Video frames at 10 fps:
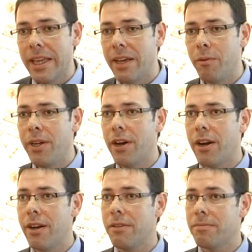And we
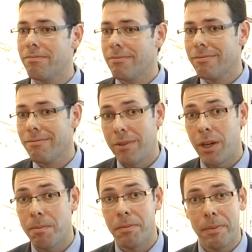are,
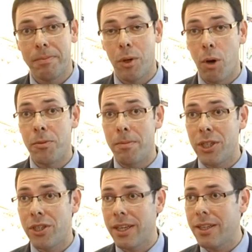well,
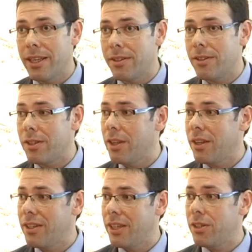optimistic that it,
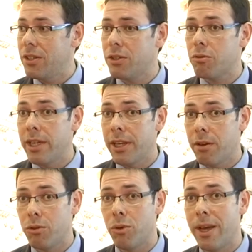uh, that it is really
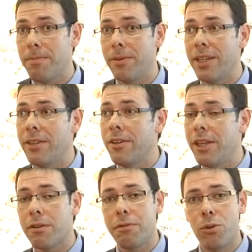going to happen in the
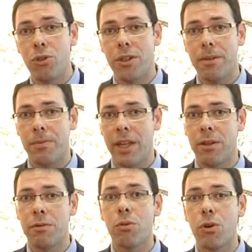near future, and
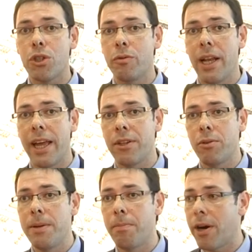of course we like to
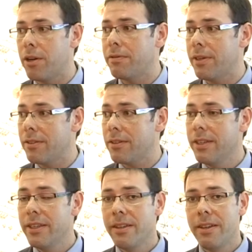be part of it.
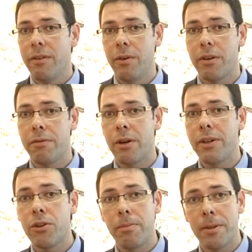We are very
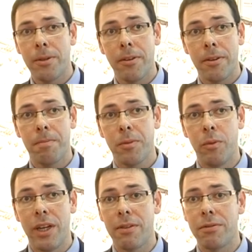committed,
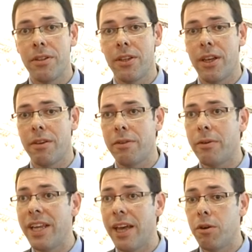we have a uh,
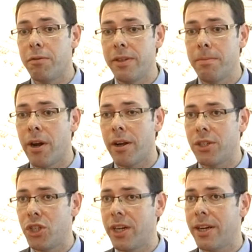very healthy
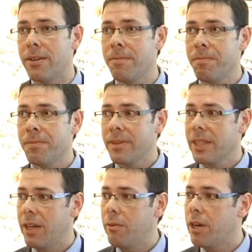market share,
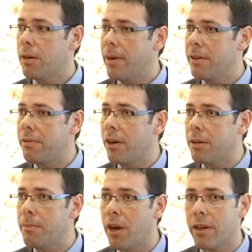and we are by far
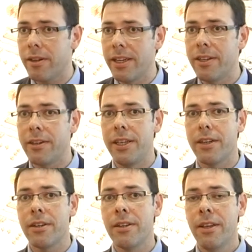the market leader
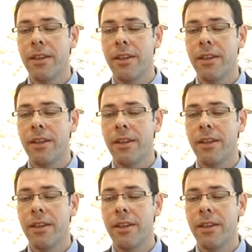here.